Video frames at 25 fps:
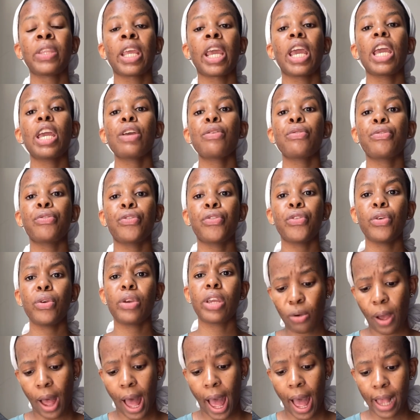If you
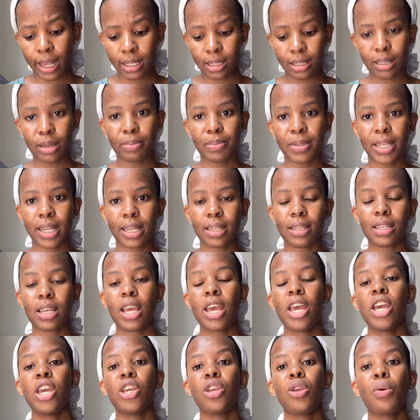are accepted,
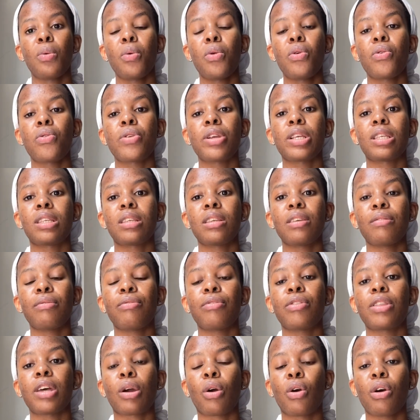you will receive
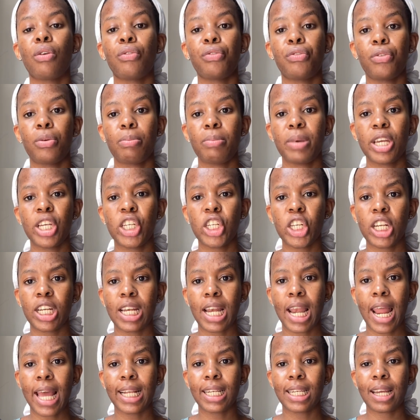the
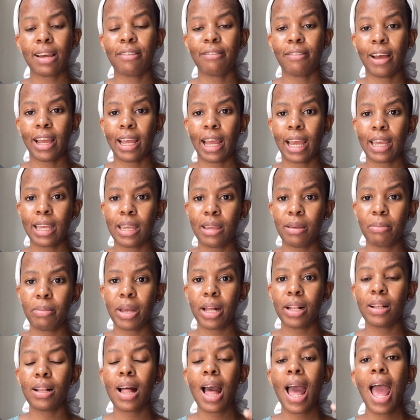confirmation letter via
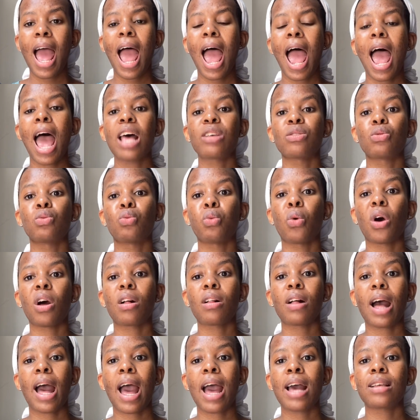email as
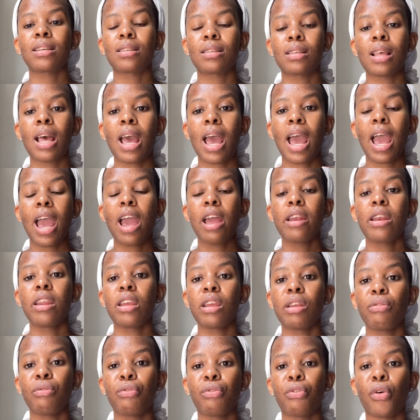well as an
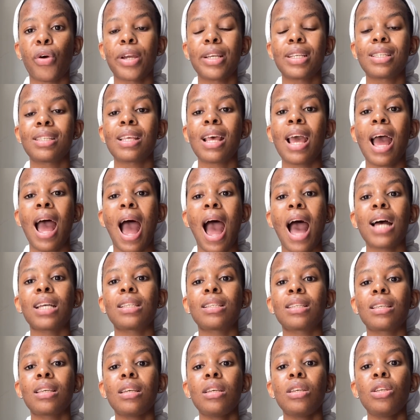invoice
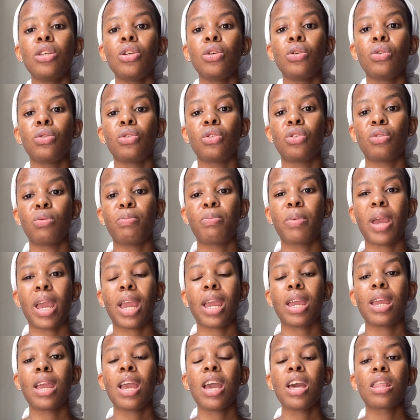asking you to
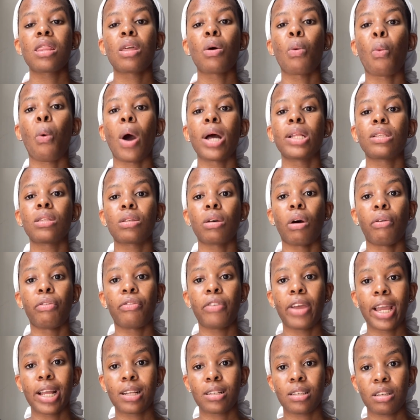pay the once-off
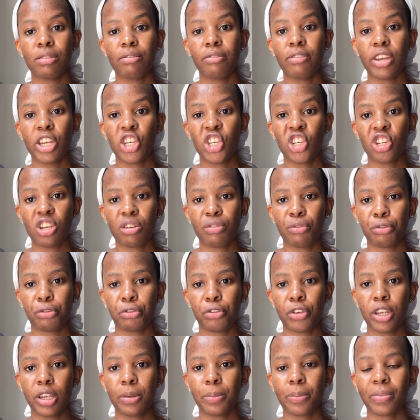activation
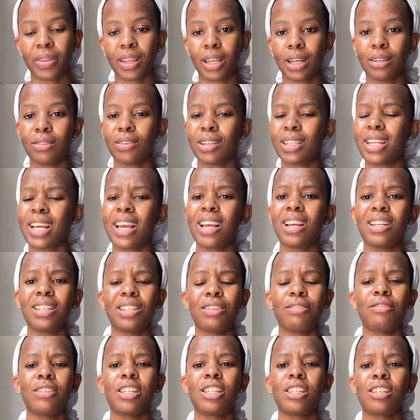fee. Not
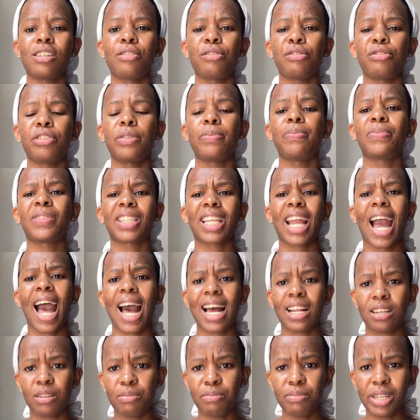activation fee,
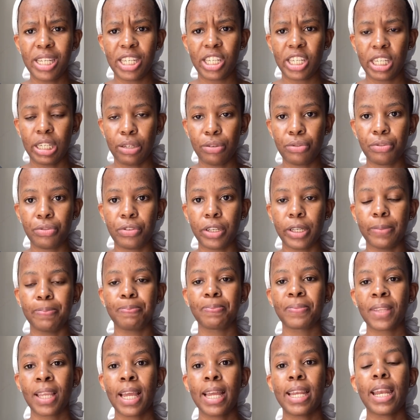admission fee.
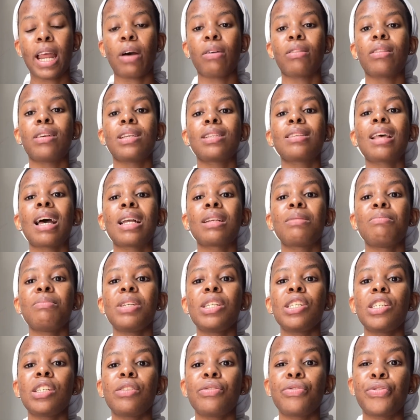Now, this
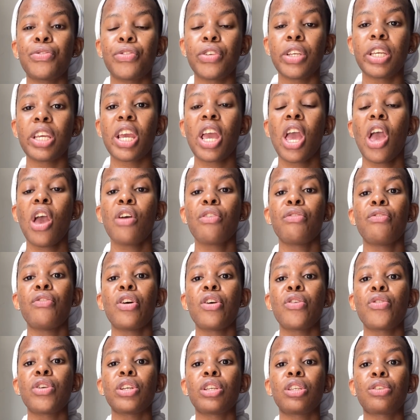admission fee
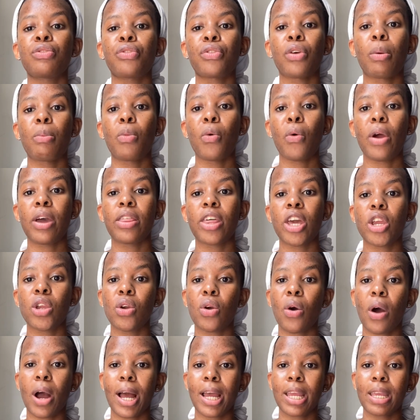varies from whether
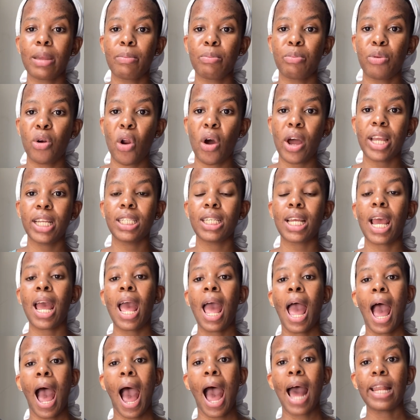you are employed,
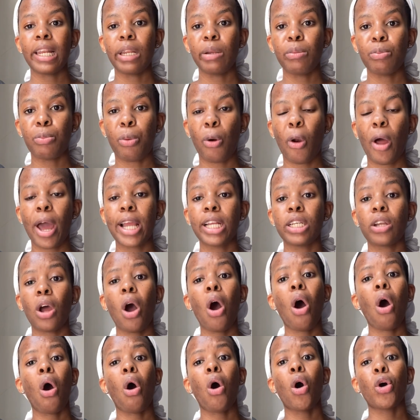unemployed,
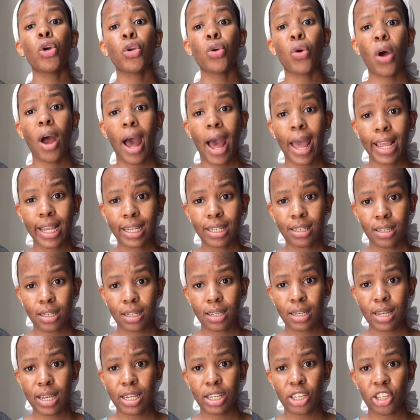or you are
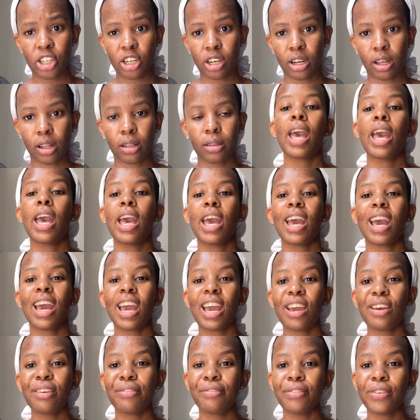international.
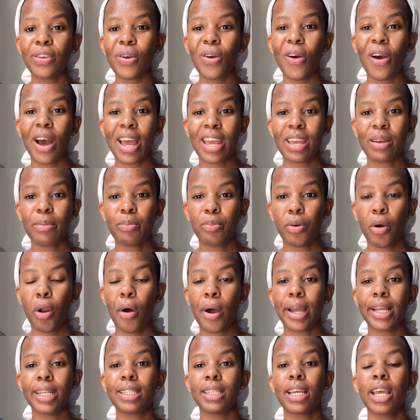If you are
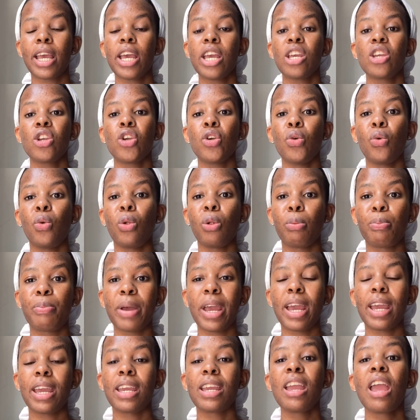employed, you will
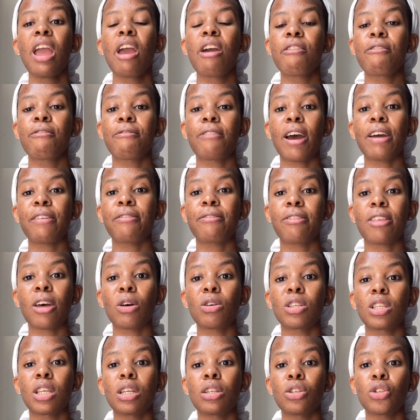pay
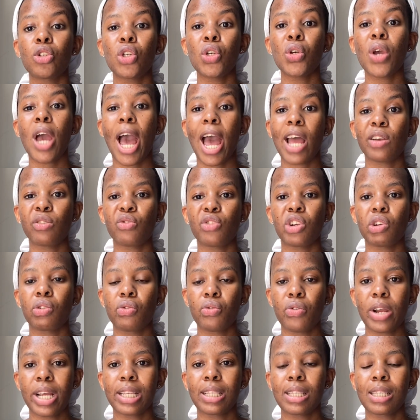
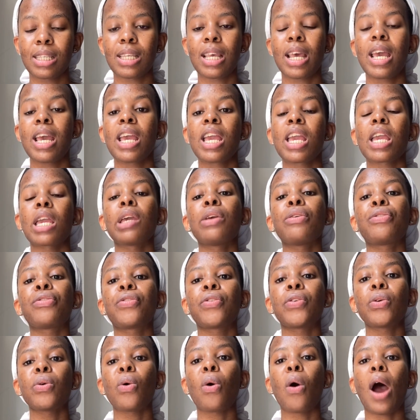5,200 rands. If
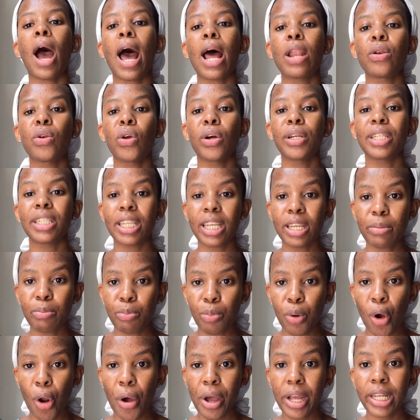you are not
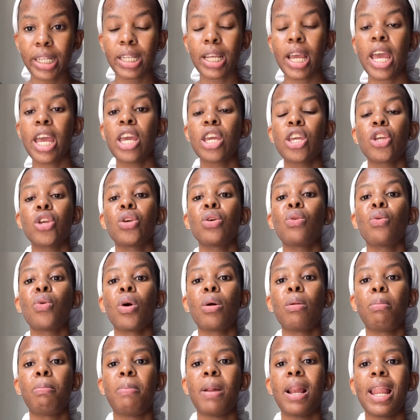employed, you
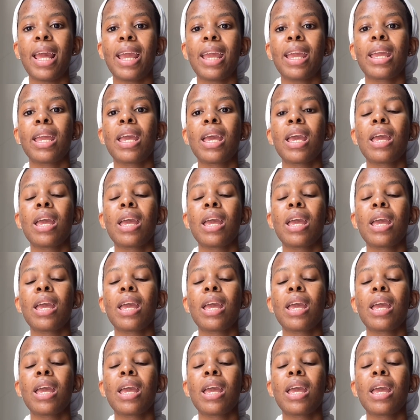will pay